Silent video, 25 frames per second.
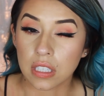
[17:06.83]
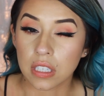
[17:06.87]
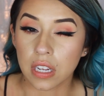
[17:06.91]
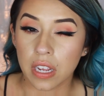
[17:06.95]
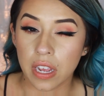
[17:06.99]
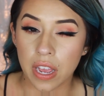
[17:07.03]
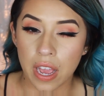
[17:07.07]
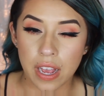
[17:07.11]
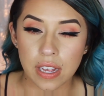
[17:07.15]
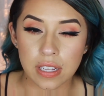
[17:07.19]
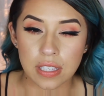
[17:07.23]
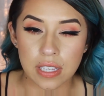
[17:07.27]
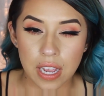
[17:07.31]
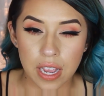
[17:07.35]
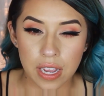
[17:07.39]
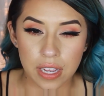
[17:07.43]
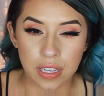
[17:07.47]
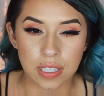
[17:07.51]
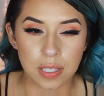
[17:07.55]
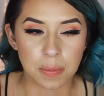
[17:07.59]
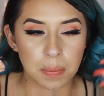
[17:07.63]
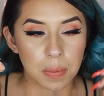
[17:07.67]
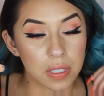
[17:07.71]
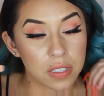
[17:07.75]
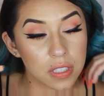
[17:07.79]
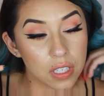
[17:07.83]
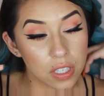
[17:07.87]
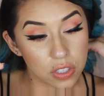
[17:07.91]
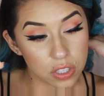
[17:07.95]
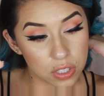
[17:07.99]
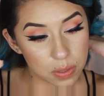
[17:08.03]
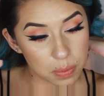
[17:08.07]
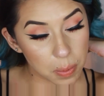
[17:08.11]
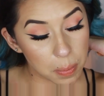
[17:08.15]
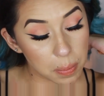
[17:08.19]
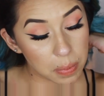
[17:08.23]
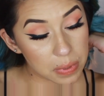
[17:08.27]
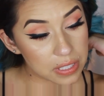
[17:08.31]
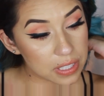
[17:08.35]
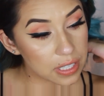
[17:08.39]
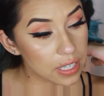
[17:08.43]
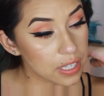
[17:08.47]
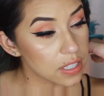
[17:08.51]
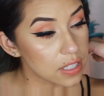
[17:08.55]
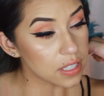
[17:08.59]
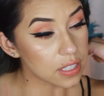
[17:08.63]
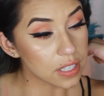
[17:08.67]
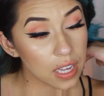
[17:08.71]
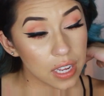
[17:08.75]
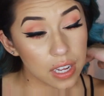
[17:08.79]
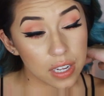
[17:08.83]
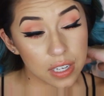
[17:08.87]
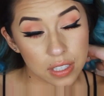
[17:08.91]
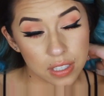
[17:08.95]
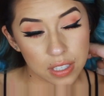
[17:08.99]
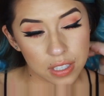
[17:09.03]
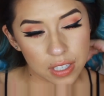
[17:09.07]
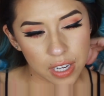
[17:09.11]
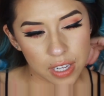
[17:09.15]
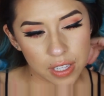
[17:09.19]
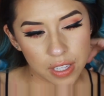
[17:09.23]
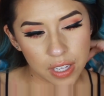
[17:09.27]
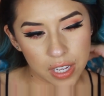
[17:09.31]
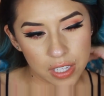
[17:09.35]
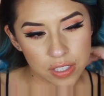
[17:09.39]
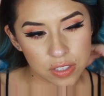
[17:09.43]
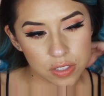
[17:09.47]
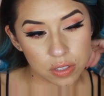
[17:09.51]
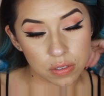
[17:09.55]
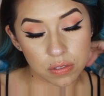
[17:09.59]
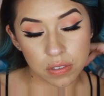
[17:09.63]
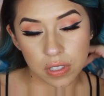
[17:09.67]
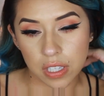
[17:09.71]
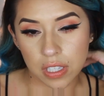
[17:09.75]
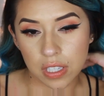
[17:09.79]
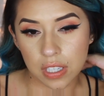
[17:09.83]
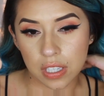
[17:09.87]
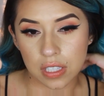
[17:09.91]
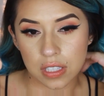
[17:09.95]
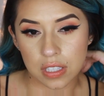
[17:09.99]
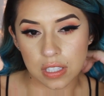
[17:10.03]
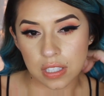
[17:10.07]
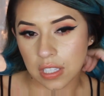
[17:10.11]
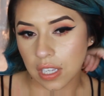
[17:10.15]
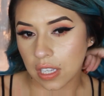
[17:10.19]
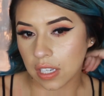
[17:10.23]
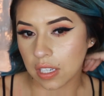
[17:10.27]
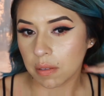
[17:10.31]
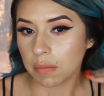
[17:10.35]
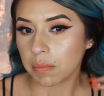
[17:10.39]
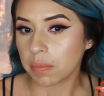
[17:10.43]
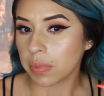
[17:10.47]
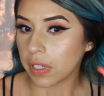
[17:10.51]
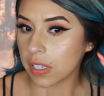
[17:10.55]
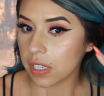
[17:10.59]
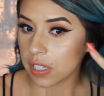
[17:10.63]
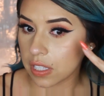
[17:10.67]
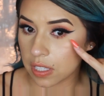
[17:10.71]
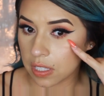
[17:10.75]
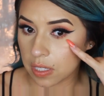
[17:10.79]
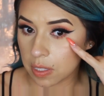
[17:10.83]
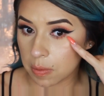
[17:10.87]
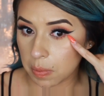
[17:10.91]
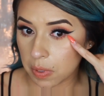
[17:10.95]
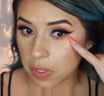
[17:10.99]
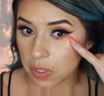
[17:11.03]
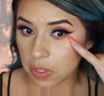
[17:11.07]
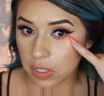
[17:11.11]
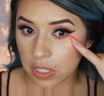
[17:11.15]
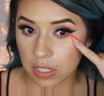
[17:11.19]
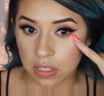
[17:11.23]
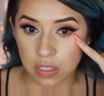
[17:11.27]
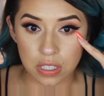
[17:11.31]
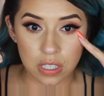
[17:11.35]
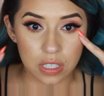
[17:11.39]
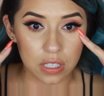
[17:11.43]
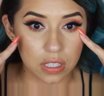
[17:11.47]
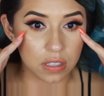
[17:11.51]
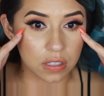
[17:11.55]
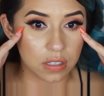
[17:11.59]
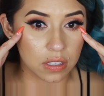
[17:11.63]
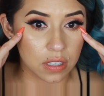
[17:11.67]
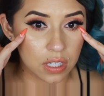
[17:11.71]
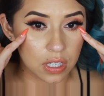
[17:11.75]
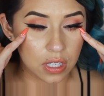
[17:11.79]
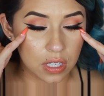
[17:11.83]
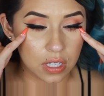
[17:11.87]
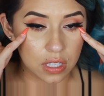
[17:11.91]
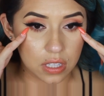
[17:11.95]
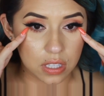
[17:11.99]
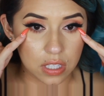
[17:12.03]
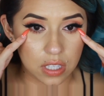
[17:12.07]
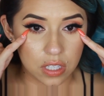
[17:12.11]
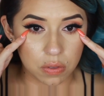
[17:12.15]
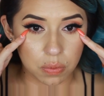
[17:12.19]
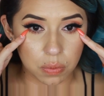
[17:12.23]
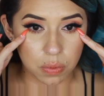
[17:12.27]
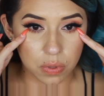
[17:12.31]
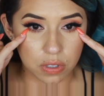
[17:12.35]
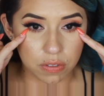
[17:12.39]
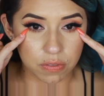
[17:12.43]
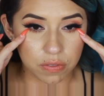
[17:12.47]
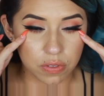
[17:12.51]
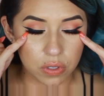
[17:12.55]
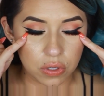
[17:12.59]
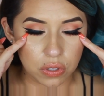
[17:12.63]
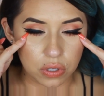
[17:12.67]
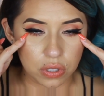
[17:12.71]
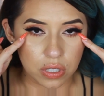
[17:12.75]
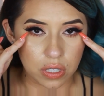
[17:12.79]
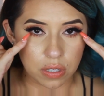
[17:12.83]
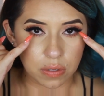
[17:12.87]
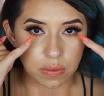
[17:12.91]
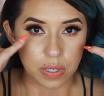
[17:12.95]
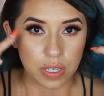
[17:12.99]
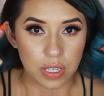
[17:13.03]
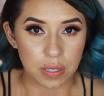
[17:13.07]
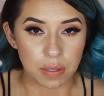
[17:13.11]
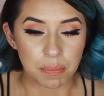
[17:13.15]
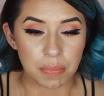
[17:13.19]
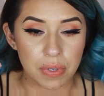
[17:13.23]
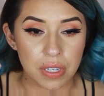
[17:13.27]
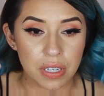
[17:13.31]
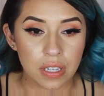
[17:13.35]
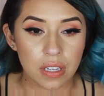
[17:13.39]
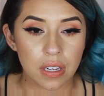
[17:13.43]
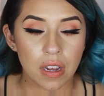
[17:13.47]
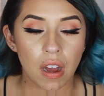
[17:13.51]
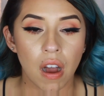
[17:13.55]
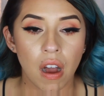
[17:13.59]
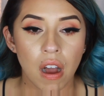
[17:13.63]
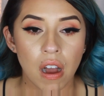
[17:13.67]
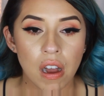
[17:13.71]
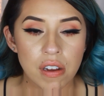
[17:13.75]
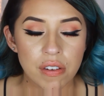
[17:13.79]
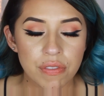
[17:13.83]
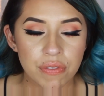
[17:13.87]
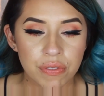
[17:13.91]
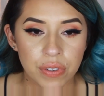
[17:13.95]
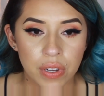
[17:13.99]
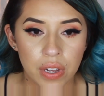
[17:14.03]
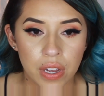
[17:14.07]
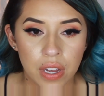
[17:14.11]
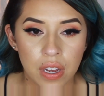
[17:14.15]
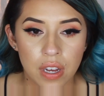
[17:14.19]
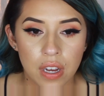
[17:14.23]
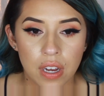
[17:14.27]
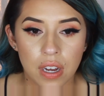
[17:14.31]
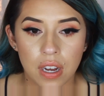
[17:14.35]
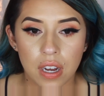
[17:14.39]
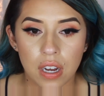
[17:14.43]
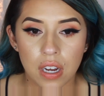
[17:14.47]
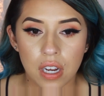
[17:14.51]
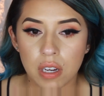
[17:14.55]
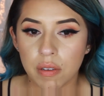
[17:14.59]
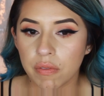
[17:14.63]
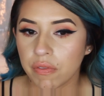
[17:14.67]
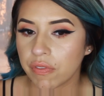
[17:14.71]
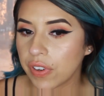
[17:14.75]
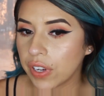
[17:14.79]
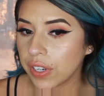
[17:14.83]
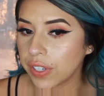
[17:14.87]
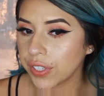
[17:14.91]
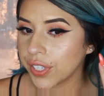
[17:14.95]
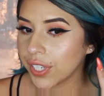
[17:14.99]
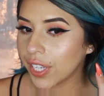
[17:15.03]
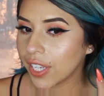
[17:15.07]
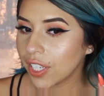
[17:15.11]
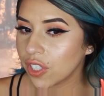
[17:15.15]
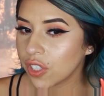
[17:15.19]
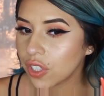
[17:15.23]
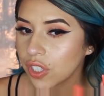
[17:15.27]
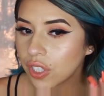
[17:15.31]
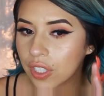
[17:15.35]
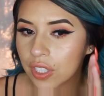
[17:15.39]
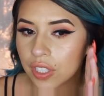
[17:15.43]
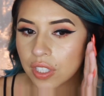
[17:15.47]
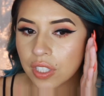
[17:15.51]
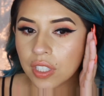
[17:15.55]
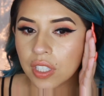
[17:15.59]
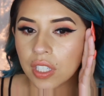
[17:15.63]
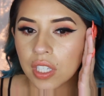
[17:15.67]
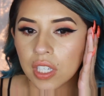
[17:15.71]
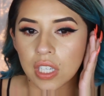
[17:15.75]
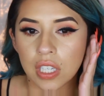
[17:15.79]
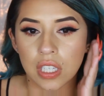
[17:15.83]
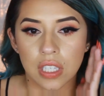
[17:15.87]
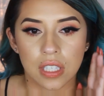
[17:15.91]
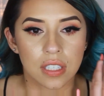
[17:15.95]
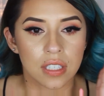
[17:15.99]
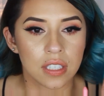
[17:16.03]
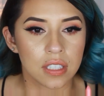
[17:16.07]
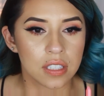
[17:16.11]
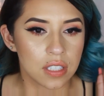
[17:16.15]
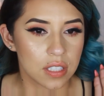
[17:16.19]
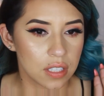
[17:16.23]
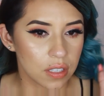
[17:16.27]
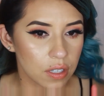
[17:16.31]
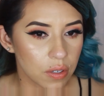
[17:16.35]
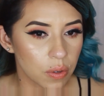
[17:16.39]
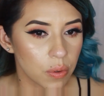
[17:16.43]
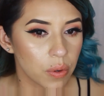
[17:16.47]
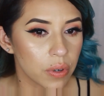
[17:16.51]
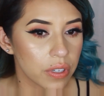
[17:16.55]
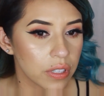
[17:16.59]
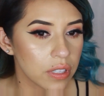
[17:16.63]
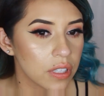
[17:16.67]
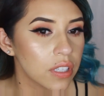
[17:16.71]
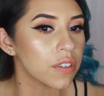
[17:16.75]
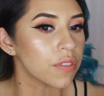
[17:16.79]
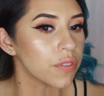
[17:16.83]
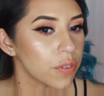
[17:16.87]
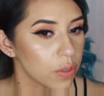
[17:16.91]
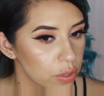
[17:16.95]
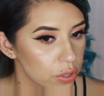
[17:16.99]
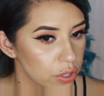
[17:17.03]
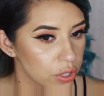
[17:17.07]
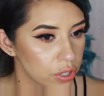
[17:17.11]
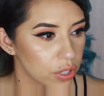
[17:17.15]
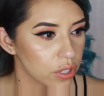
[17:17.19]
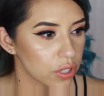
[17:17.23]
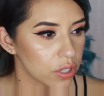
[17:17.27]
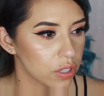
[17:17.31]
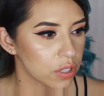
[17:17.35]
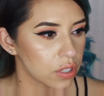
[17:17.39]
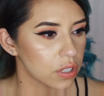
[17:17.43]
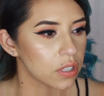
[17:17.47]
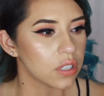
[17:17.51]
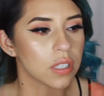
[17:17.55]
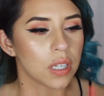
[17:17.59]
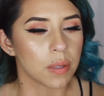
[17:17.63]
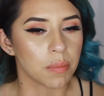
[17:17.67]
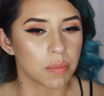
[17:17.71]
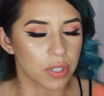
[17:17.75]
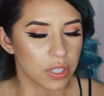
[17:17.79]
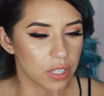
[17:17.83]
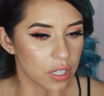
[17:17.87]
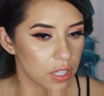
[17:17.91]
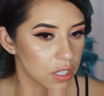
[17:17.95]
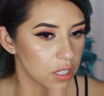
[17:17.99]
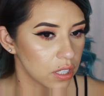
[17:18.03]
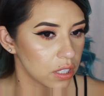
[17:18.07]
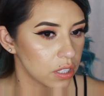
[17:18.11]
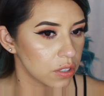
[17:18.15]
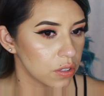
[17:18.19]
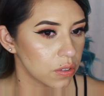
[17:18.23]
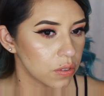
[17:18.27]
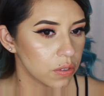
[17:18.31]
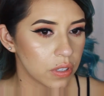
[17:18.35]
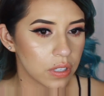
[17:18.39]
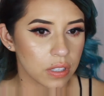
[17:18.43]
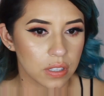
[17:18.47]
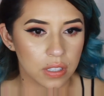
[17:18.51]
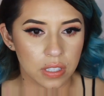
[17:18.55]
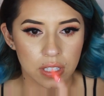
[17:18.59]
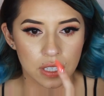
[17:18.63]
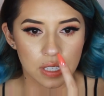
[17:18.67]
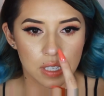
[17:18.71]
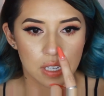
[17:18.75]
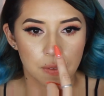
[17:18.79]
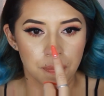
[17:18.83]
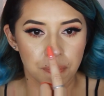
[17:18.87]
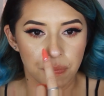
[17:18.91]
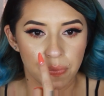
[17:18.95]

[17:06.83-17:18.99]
it has high expectations. But besides that, I do like it. It stayed in place, especially out here. This would have usually already been off. Foundation, it's oily for sure. I'm looking a little oily.